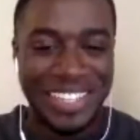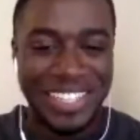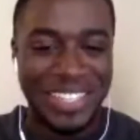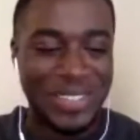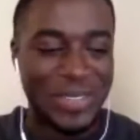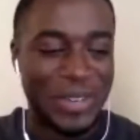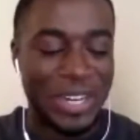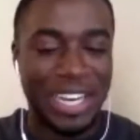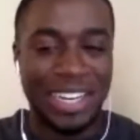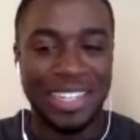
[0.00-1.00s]

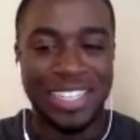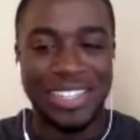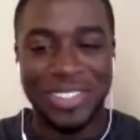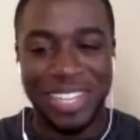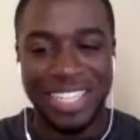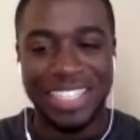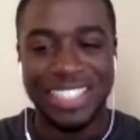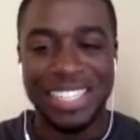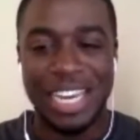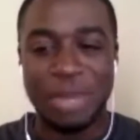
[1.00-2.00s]
Cool. Well, I
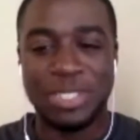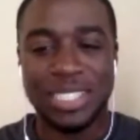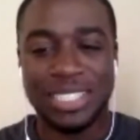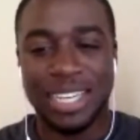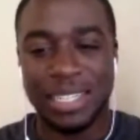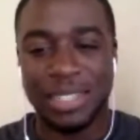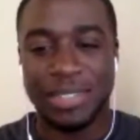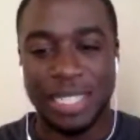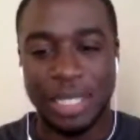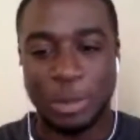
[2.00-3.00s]
guess on the opposite side
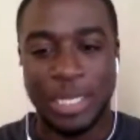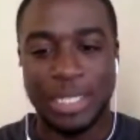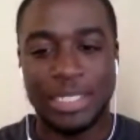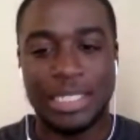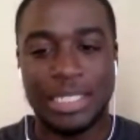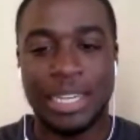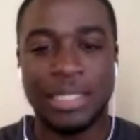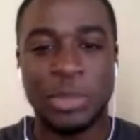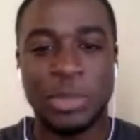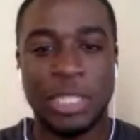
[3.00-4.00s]
of like your biggest
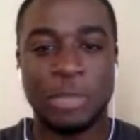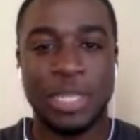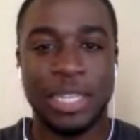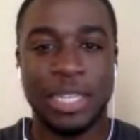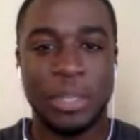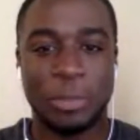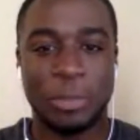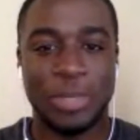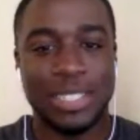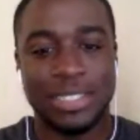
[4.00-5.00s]
challenge, what has been like your
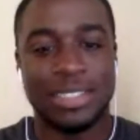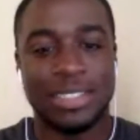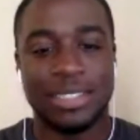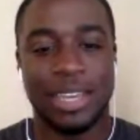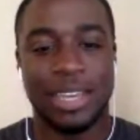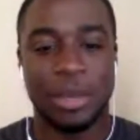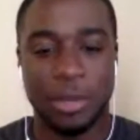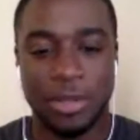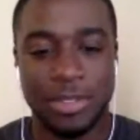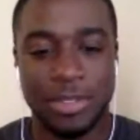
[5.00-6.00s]
biggest like
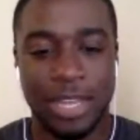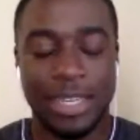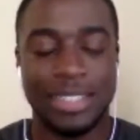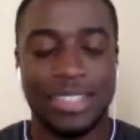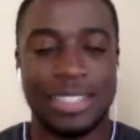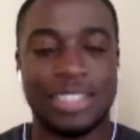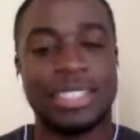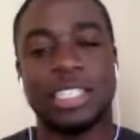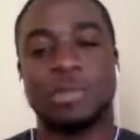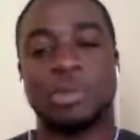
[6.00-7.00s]
I guess
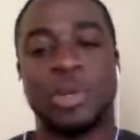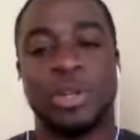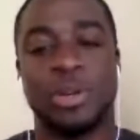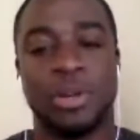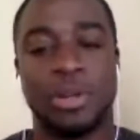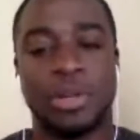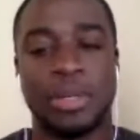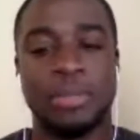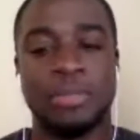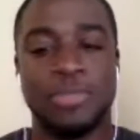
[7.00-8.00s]
success point
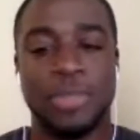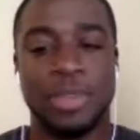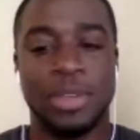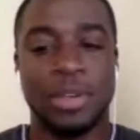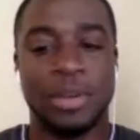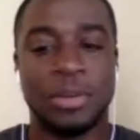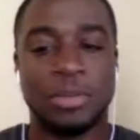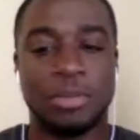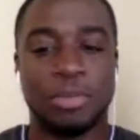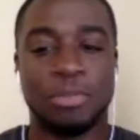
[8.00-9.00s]
or you
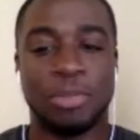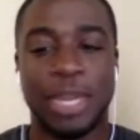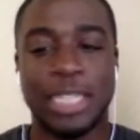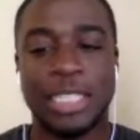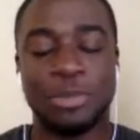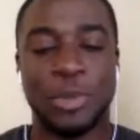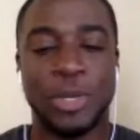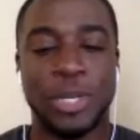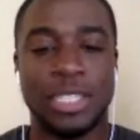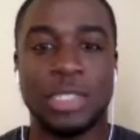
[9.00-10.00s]
know praising
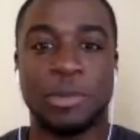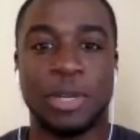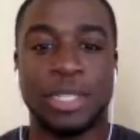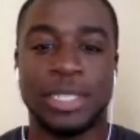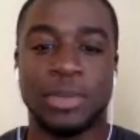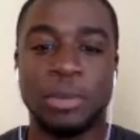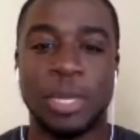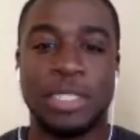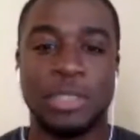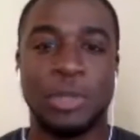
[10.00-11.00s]
point in this
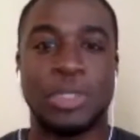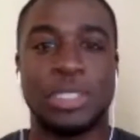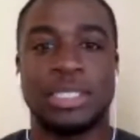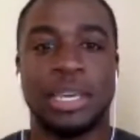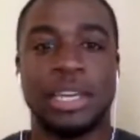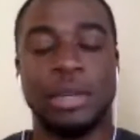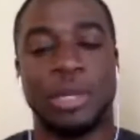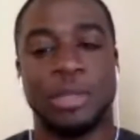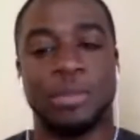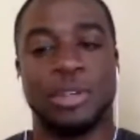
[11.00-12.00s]
project? What made you most
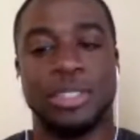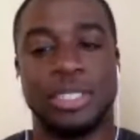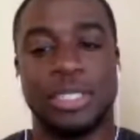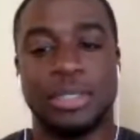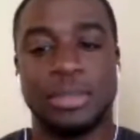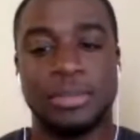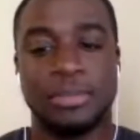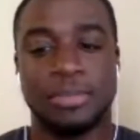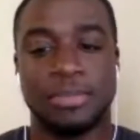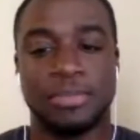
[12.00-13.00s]
excited about the project,
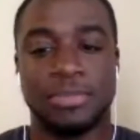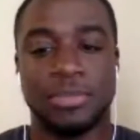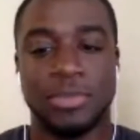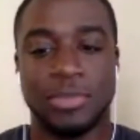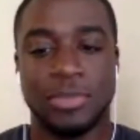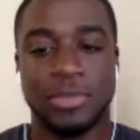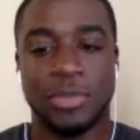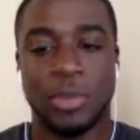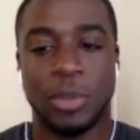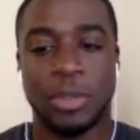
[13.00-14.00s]

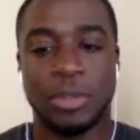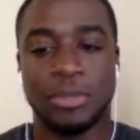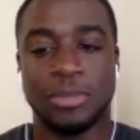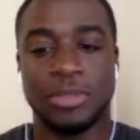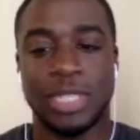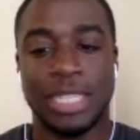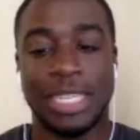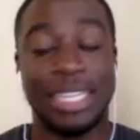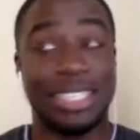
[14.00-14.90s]
or was like the